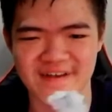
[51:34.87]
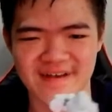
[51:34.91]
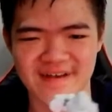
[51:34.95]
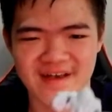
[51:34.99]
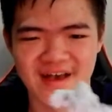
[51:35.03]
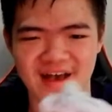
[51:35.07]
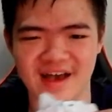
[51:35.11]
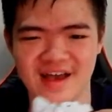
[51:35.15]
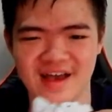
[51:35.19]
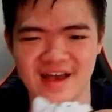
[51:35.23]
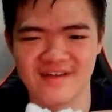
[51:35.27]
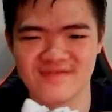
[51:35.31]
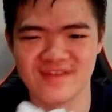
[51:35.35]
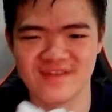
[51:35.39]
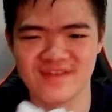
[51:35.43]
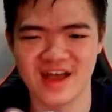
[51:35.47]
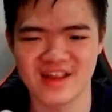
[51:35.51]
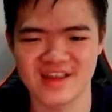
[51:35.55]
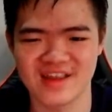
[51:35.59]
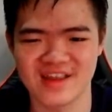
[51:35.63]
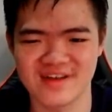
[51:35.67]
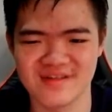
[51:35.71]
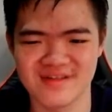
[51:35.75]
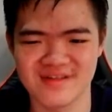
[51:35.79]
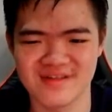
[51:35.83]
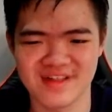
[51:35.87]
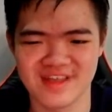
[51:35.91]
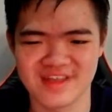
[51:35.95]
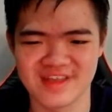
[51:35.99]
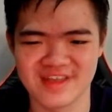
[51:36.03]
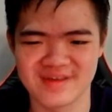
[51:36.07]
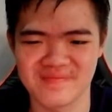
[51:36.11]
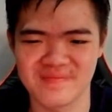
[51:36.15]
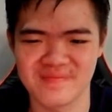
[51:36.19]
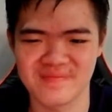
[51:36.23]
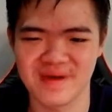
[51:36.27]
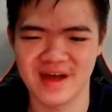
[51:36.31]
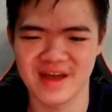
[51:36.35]
I have Daniel and
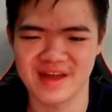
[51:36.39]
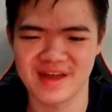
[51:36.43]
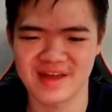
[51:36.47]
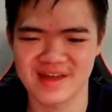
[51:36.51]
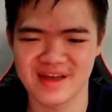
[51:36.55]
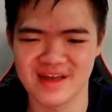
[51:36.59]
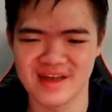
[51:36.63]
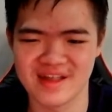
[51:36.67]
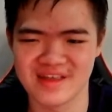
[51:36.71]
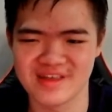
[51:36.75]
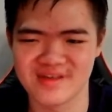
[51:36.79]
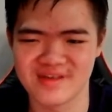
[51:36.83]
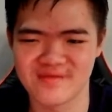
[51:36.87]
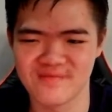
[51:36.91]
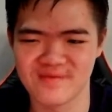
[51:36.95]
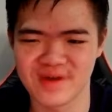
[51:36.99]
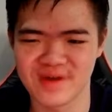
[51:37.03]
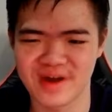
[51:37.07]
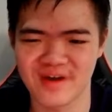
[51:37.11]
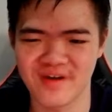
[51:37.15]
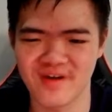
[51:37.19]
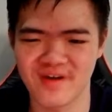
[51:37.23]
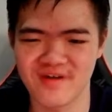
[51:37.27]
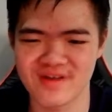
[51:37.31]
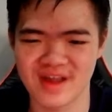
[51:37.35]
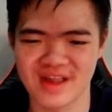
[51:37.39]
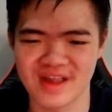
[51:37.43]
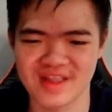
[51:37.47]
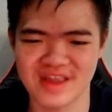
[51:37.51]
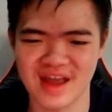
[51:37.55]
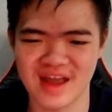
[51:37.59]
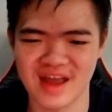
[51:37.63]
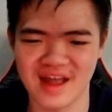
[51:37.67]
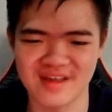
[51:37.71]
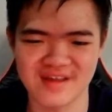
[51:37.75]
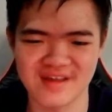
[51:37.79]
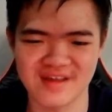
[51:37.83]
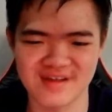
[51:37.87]
Spike, and it's weird that
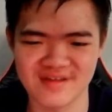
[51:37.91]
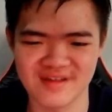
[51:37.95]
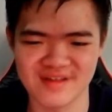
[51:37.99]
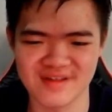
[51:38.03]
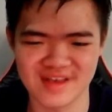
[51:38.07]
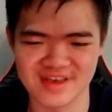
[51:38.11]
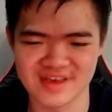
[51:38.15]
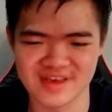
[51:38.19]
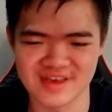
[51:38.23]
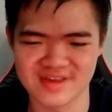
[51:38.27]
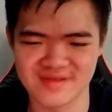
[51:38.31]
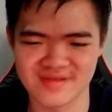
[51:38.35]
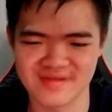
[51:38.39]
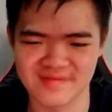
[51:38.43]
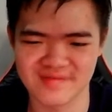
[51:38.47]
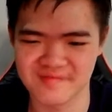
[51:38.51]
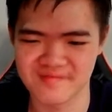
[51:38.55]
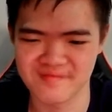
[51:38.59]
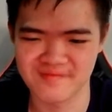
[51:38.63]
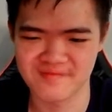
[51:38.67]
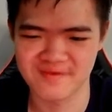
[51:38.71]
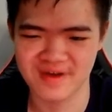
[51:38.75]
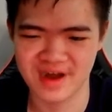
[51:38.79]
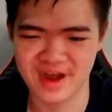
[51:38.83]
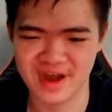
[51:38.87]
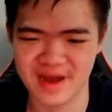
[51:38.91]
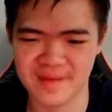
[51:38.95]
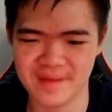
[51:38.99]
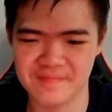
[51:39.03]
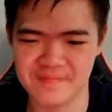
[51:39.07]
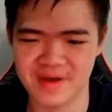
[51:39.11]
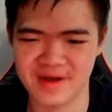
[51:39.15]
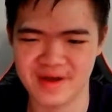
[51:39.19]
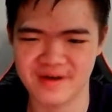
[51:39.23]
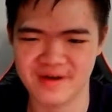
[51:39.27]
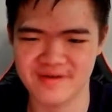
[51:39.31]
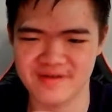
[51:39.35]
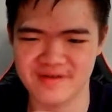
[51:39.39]
Daniel is way
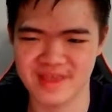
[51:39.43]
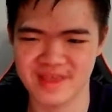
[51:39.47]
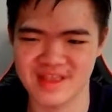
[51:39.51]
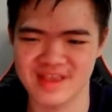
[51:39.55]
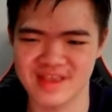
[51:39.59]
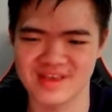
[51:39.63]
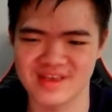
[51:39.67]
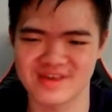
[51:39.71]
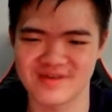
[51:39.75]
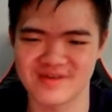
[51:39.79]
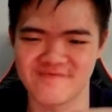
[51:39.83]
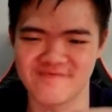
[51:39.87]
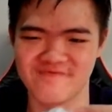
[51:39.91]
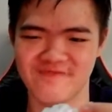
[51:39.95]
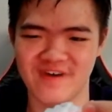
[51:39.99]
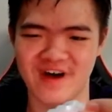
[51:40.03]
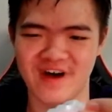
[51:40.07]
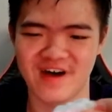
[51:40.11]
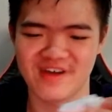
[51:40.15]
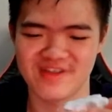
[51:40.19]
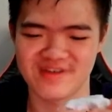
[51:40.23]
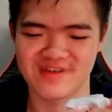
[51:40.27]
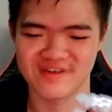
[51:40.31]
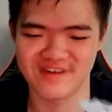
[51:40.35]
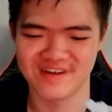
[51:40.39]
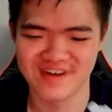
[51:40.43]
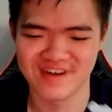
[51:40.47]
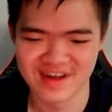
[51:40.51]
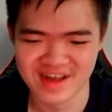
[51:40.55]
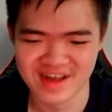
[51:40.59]
bigger than his father.